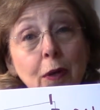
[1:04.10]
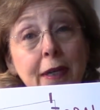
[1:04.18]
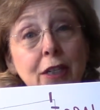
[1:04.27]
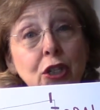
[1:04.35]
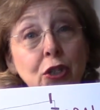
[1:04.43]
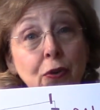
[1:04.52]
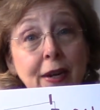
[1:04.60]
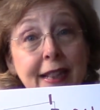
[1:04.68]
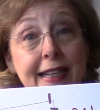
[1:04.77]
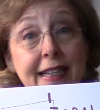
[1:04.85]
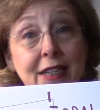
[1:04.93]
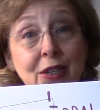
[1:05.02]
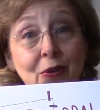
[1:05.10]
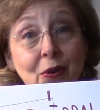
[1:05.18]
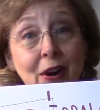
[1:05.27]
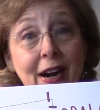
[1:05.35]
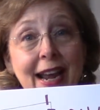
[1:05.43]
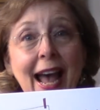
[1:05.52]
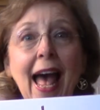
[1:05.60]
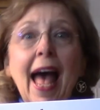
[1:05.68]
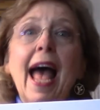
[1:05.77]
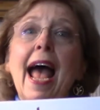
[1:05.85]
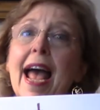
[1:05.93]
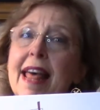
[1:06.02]
enjoy this story
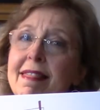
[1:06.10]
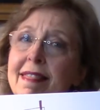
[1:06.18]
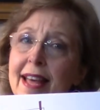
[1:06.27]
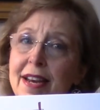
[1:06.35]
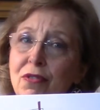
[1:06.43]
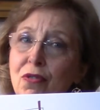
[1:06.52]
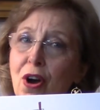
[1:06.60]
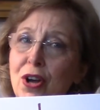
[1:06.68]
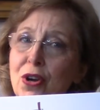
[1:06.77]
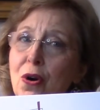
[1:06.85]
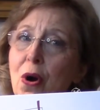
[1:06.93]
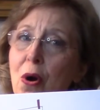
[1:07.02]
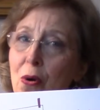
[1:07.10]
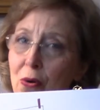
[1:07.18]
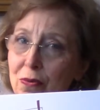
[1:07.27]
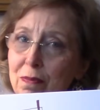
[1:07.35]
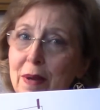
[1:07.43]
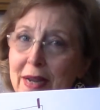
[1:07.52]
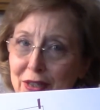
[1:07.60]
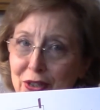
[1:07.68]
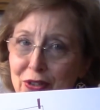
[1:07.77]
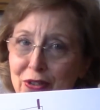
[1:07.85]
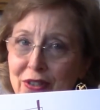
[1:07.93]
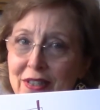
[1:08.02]
and then draw your own
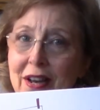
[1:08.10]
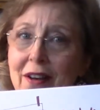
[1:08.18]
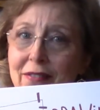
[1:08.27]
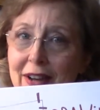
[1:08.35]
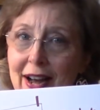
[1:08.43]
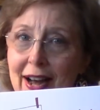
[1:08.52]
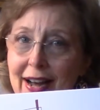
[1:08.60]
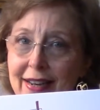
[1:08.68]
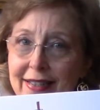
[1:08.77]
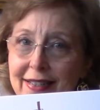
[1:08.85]
pictures of God.